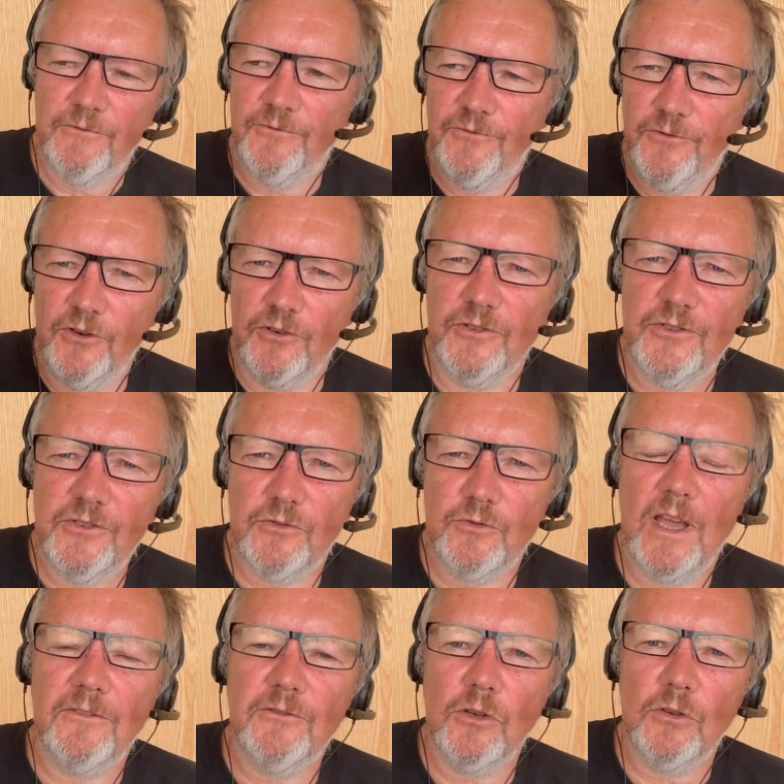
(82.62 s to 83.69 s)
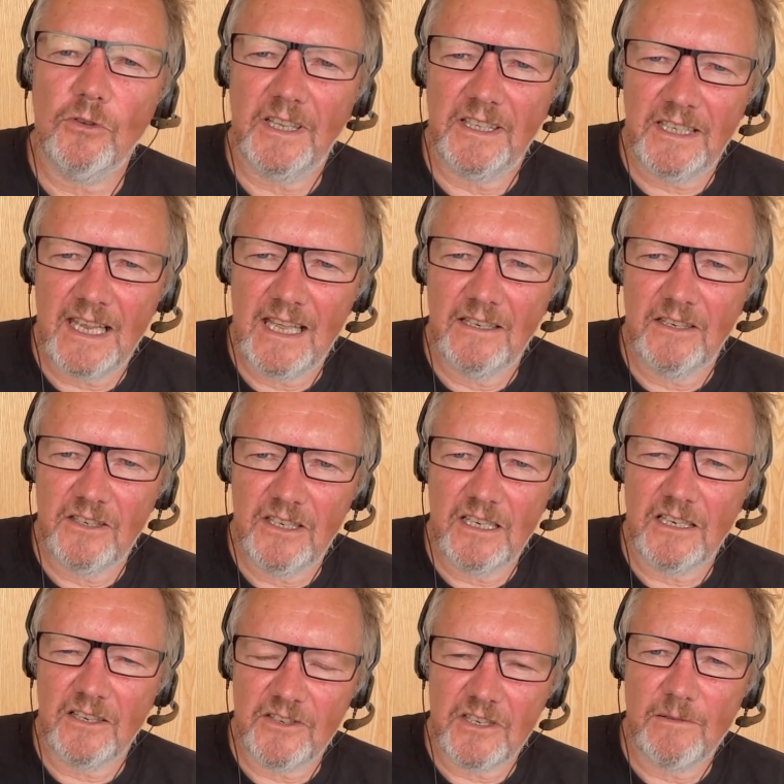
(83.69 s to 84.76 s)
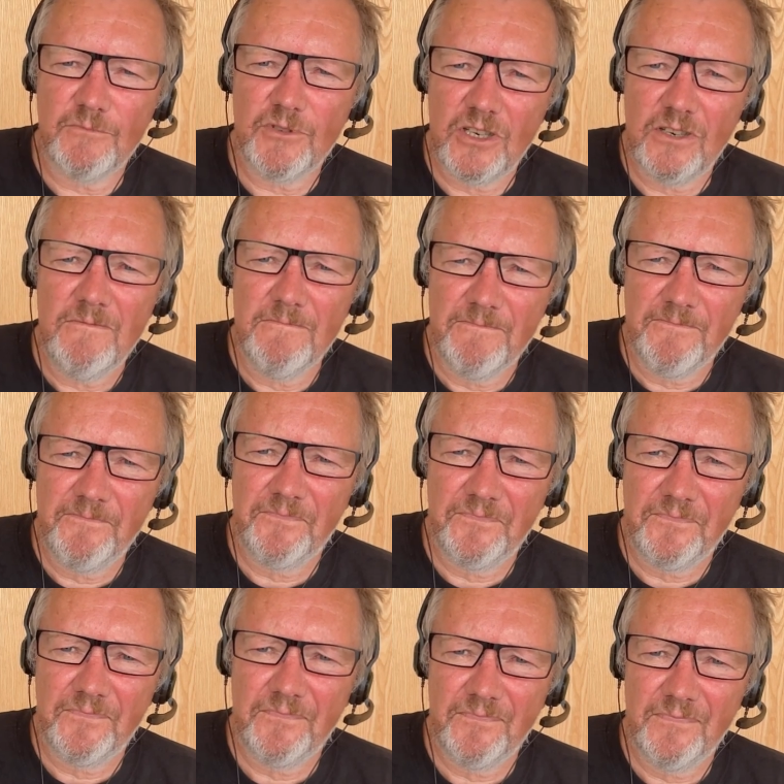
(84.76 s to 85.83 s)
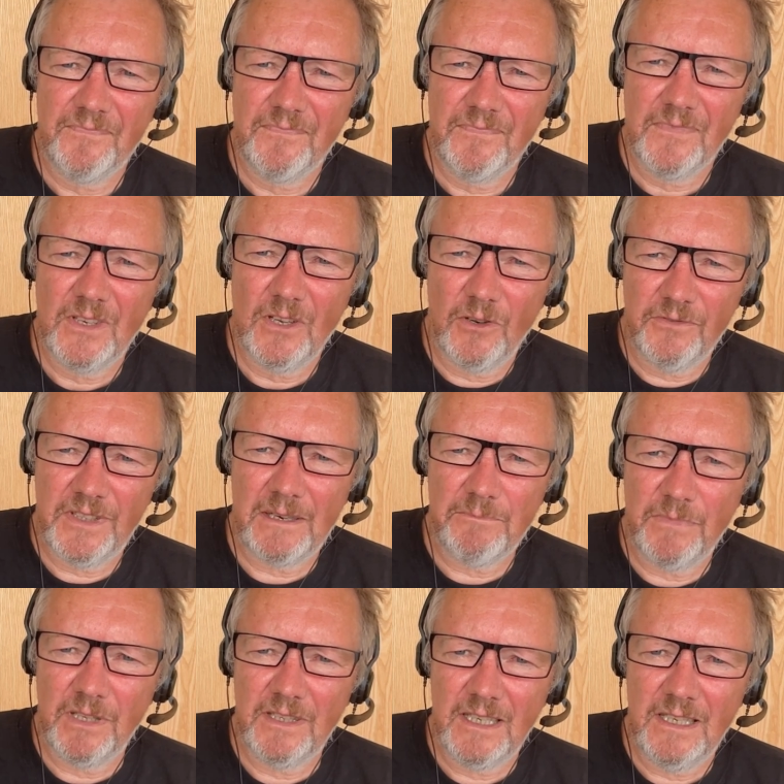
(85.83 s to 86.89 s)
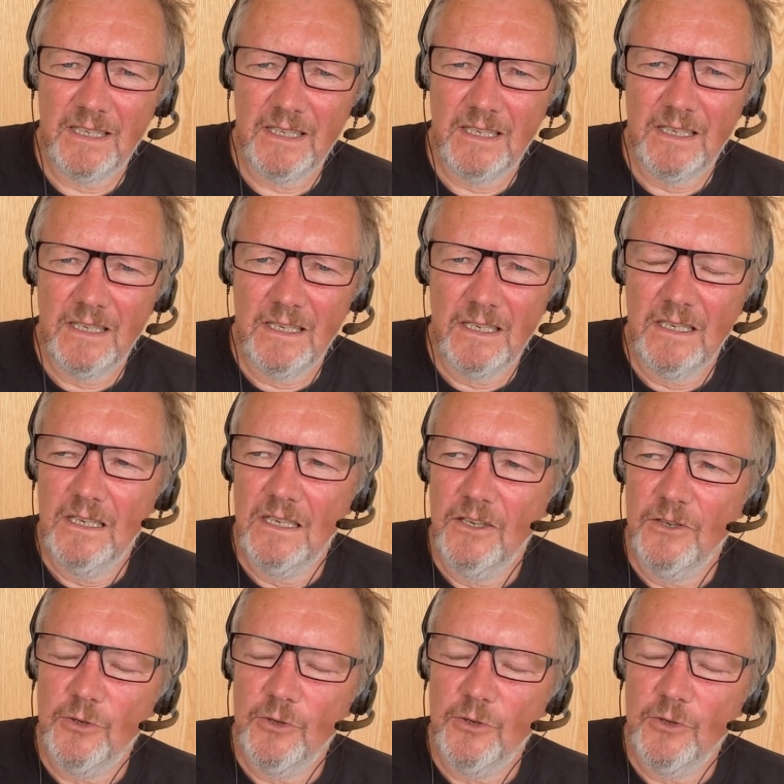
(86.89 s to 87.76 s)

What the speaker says: first you have to look at the energy consumption of that building. Mm-hmm.